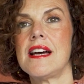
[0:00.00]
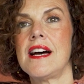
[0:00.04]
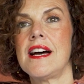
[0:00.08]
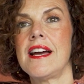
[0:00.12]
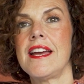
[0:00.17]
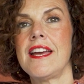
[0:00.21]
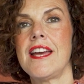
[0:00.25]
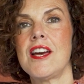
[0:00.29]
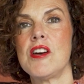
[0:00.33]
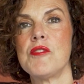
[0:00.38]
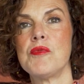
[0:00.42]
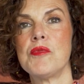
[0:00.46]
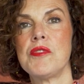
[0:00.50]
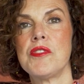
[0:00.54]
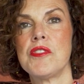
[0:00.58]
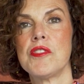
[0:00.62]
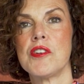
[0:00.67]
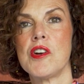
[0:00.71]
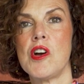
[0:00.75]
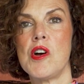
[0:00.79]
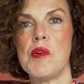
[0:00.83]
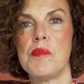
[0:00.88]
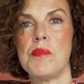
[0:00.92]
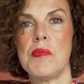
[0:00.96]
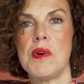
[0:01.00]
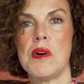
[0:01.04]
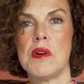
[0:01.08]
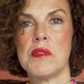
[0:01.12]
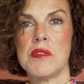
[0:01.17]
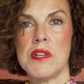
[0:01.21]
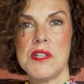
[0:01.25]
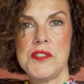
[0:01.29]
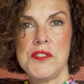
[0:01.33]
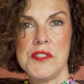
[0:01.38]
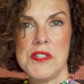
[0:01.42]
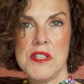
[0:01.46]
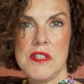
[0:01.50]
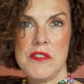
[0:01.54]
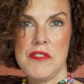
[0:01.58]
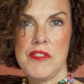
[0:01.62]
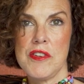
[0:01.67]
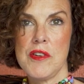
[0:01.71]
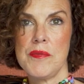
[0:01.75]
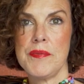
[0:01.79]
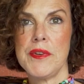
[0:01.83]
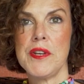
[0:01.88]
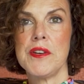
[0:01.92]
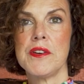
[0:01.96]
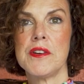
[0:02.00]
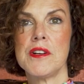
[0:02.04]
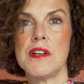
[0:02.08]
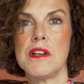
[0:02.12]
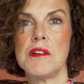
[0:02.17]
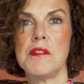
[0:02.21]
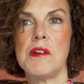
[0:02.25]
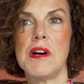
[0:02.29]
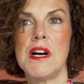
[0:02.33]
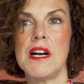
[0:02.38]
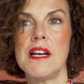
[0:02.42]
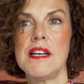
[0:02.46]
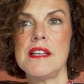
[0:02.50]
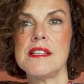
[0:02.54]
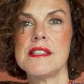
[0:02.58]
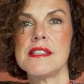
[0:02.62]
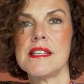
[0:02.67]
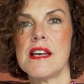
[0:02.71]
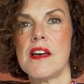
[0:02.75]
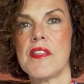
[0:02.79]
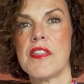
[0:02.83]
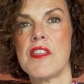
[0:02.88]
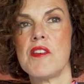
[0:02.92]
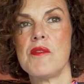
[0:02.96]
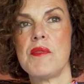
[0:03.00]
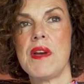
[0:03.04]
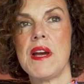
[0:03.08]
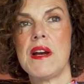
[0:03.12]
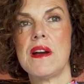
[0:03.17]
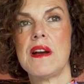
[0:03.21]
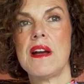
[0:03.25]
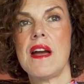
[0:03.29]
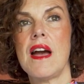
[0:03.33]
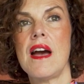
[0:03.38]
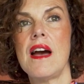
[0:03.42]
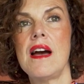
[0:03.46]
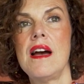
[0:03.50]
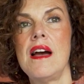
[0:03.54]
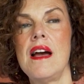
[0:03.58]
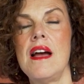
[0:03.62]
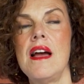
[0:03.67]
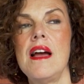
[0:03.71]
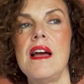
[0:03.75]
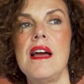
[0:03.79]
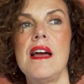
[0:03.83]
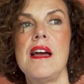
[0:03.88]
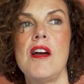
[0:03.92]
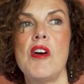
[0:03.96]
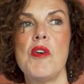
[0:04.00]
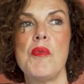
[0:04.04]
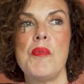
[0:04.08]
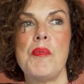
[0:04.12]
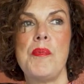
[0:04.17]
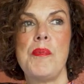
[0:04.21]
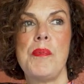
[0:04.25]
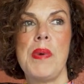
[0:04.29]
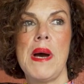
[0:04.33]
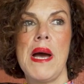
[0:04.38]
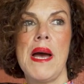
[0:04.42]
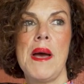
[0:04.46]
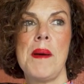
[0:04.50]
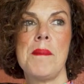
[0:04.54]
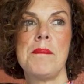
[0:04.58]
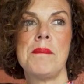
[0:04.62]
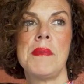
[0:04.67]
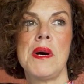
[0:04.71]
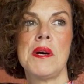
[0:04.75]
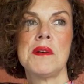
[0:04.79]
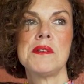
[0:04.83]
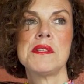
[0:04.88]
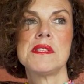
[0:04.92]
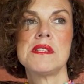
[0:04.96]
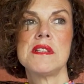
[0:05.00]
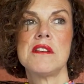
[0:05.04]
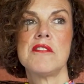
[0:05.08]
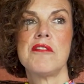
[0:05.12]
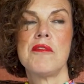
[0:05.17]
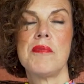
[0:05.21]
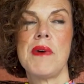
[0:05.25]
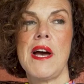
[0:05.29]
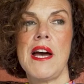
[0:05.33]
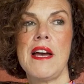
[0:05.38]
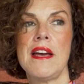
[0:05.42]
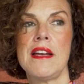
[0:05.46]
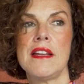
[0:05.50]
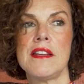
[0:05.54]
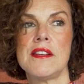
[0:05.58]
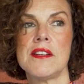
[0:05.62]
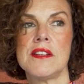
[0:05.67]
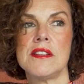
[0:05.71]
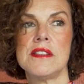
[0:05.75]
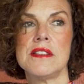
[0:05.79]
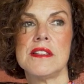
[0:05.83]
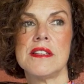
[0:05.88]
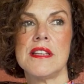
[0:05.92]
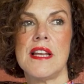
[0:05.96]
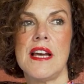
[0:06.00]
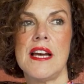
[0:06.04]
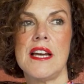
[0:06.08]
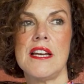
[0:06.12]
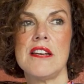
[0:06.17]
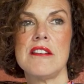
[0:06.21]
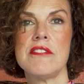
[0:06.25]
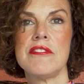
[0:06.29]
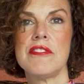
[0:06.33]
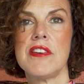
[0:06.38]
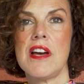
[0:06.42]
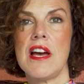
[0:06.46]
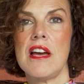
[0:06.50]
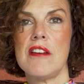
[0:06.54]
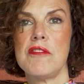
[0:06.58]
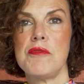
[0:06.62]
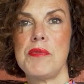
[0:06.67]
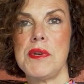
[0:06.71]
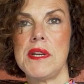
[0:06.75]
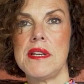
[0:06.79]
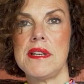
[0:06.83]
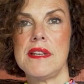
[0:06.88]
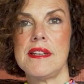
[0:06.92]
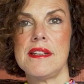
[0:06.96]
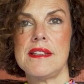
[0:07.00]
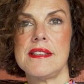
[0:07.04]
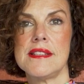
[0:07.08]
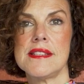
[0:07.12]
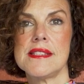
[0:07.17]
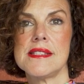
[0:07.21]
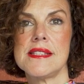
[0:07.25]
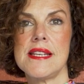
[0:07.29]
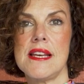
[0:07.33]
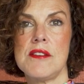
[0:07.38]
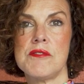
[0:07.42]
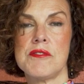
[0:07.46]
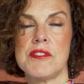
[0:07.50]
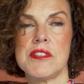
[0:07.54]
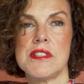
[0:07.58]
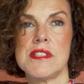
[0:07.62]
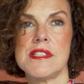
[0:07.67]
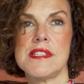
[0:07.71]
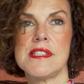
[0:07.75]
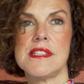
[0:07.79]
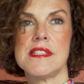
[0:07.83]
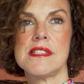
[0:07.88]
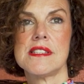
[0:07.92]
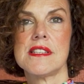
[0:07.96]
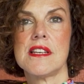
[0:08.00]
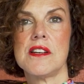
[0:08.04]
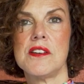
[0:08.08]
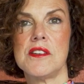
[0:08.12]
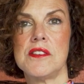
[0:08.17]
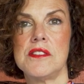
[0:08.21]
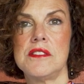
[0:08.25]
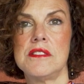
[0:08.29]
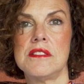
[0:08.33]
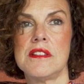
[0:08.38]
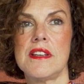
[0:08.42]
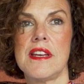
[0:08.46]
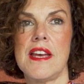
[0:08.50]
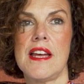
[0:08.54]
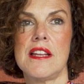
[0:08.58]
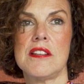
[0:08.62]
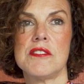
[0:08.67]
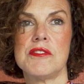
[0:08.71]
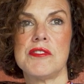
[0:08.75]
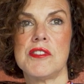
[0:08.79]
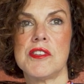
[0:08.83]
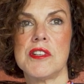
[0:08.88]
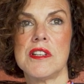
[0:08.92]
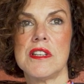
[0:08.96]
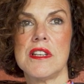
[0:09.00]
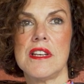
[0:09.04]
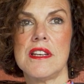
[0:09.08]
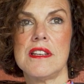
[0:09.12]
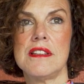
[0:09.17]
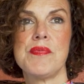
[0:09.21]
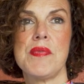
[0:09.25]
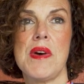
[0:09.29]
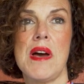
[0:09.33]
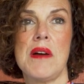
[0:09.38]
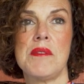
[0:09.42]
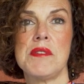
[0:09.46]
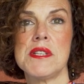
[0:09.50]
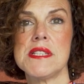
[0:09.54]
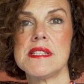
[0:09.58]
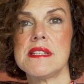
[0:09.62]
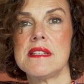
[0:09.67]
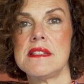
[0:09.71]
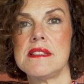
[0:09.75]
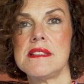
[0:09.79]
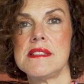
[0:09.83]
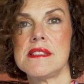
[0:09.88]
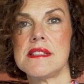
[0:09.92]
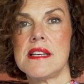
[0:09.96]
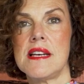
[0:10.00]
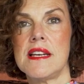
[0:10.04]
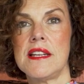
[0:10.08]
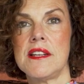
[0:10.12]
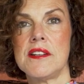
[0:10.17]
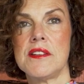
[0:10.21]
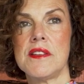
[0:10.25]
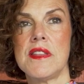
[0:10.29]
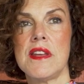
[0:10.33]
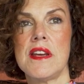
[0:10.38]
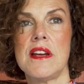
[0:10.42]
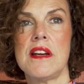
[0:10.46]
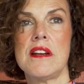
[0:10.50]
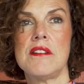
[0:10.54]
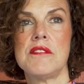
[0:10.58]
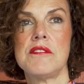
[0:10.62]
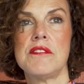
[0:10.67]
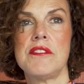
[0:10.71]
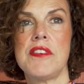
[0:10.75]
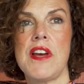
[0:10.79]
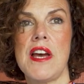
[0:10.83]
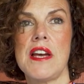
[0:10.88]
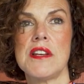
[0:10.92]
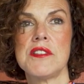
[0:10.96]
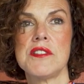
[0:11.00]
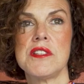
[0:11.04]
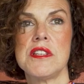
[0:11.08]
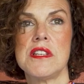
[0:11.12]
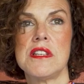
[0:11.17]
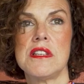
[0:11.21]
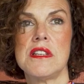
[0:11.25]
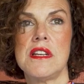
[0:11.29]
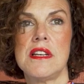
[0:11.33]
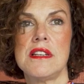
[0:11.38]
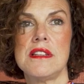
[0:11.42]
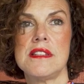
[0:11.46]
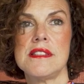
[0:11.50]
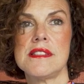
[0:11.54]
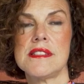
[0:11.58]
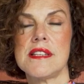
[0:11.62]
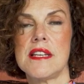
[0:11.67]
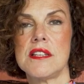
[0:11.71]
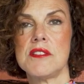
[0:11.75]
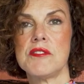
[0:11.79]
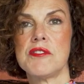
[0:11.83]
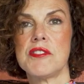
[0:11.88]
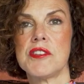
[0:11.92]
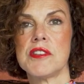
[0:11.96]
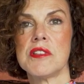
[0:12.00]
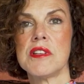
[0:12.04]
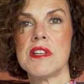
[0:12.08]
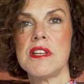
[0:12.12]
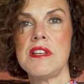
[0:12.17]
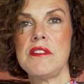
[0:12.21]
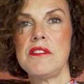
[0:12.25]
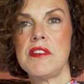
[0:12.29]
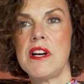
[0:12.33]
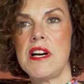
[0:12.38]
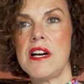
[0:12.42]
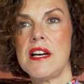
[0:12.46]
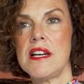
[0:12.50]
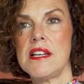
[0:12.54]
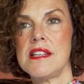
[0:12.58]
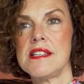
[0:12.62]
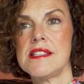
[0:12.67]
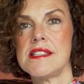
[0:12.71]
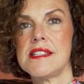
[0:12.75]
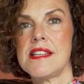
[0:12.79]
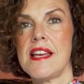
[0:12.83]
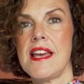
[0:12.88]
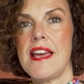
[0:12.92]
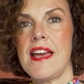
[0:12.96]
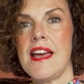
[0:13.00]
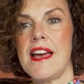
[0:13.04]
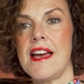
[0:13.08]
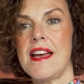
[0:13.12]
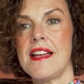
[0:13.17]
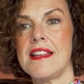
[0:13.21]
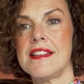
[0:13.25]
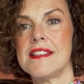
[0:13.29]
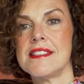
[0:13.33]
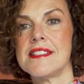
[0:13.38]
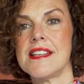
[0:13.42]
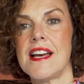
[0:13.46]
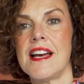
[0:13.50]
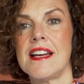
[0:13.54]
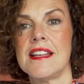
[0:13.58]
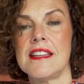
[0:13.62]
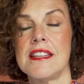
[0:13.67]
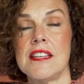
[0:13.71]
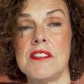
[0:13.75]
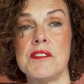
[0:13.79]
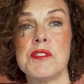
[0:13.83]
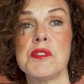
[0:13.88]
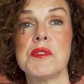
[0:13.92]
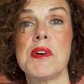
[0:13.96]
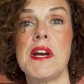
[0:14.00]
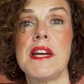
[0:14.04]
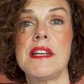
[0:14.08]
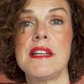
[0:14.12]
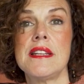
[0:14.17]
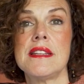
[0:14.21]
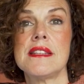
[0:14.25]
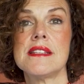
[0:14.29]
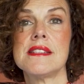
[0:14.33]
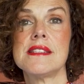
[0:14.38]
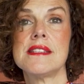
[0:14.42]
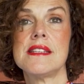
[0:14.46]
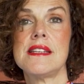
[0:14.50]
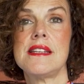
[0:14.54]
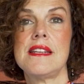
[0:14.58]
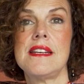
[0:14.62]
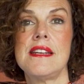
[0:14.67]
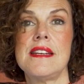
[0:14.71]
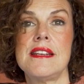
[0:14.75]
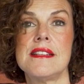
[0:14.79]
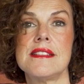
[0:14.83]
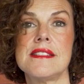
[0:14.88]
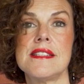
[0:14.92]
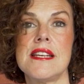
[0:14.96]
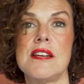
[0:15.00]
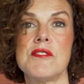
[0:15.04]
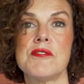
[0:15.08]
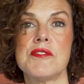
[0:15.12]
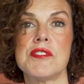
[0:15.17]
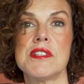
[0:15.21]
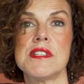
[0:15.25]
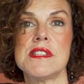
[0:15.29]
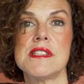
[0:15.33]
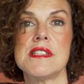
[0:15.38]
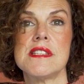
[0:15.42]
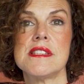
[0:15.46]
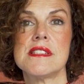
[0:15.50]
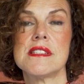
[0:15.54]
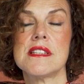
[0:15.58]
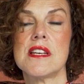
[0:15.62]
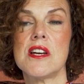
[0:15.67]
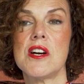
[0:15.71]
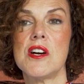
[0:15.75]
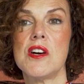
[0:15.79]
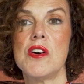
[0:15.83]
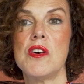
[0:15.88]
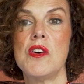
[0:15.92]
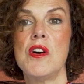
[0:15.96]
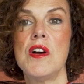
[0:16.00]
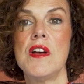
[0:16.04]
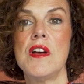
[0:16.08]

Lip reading: I am originally from Uruguay, South America, but most of my adult life I've been in San Francisco, California. I was a designer there in fashion. I designed for Levi's, and I lived right in the city in San Francisco.